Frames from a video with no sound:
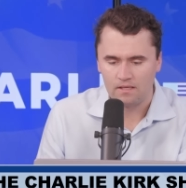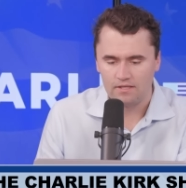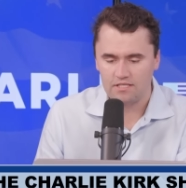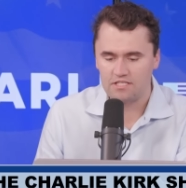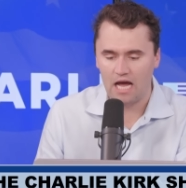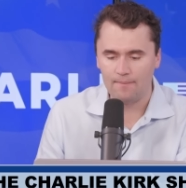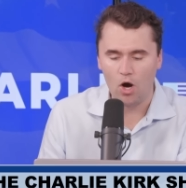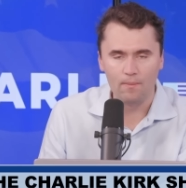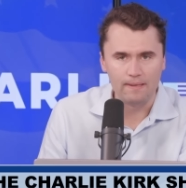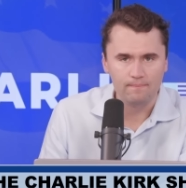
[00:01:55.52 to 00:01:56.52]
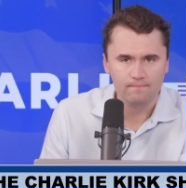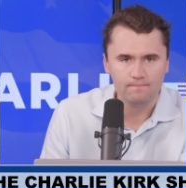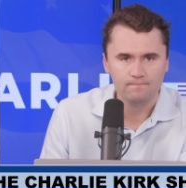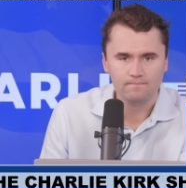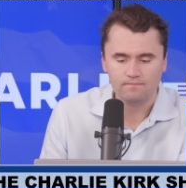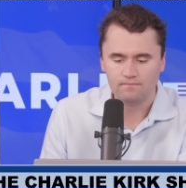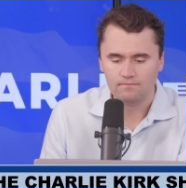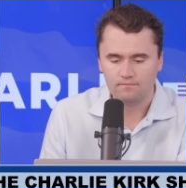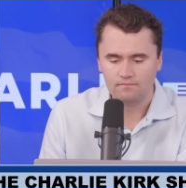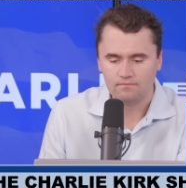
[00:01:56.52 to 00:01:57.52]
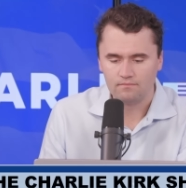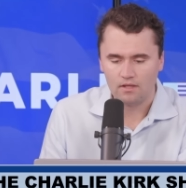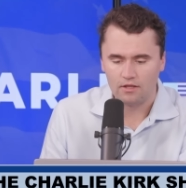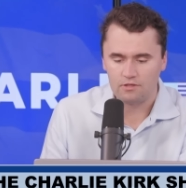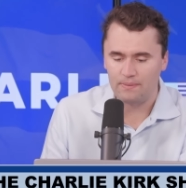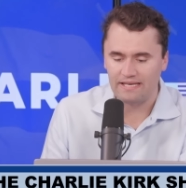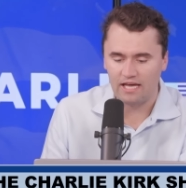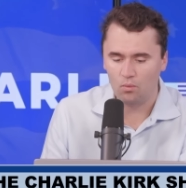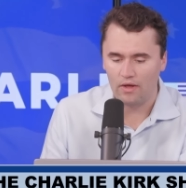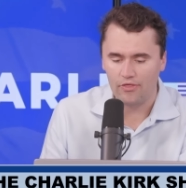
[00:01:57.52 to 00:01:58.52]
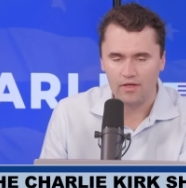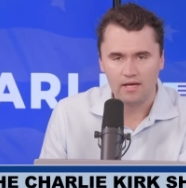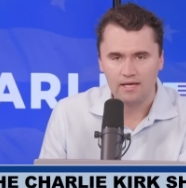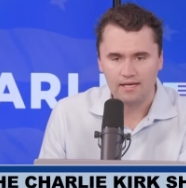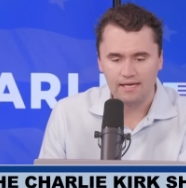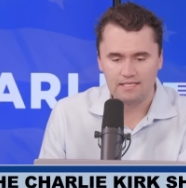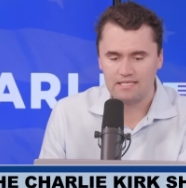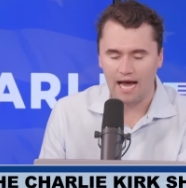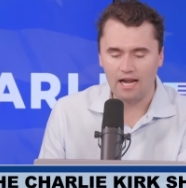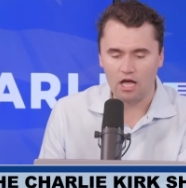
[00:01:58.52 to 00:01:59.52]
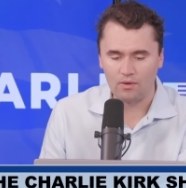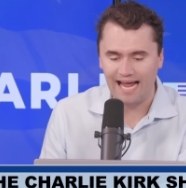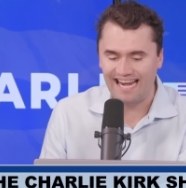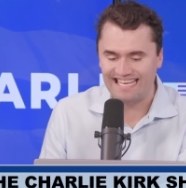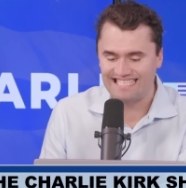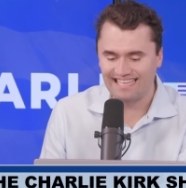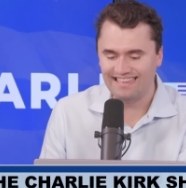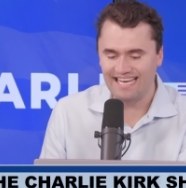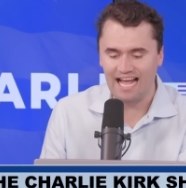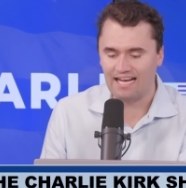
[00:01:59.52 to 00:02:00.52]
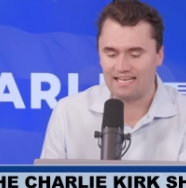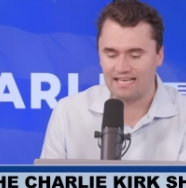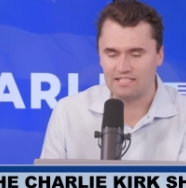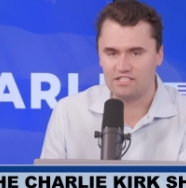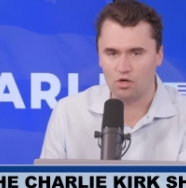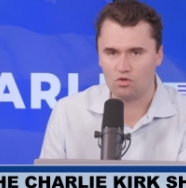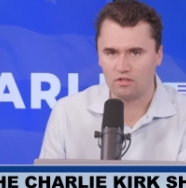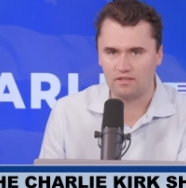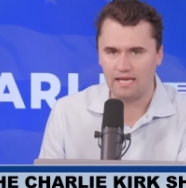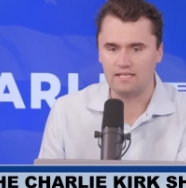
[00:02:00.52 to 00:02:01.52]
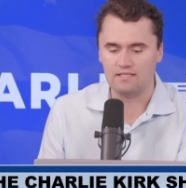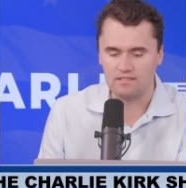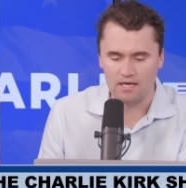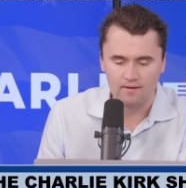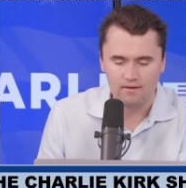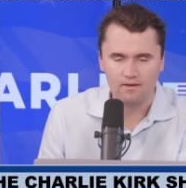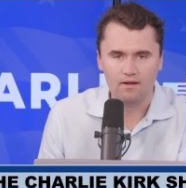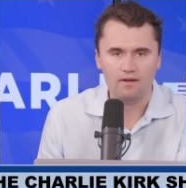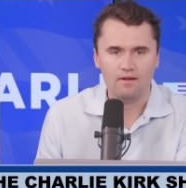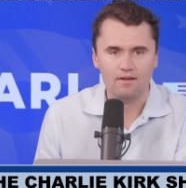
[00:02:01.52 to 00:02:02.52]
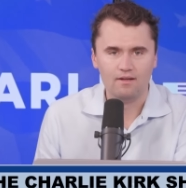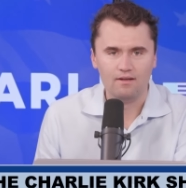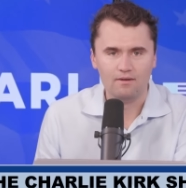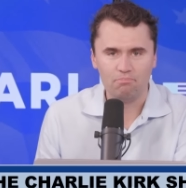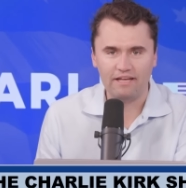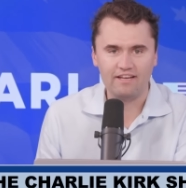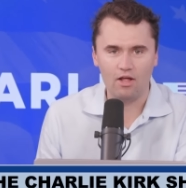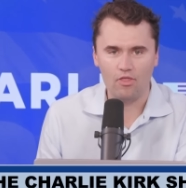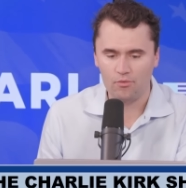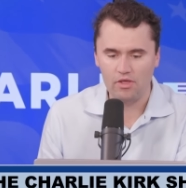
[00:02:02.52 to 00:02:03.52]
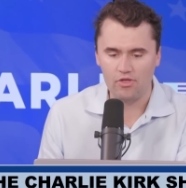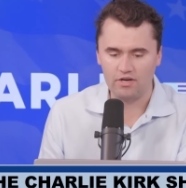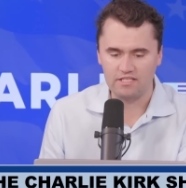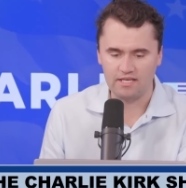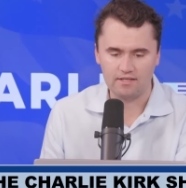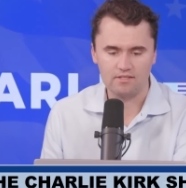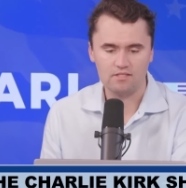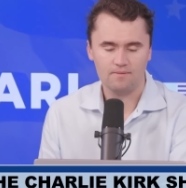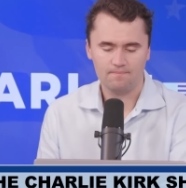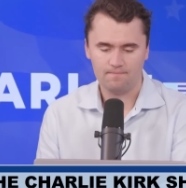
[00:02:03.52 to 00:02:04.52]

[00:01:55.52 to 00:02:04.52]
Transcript: This is Tom Homan. Let's begin with his dialogue with Alexandria Ocasio Cortez. Play cut 336.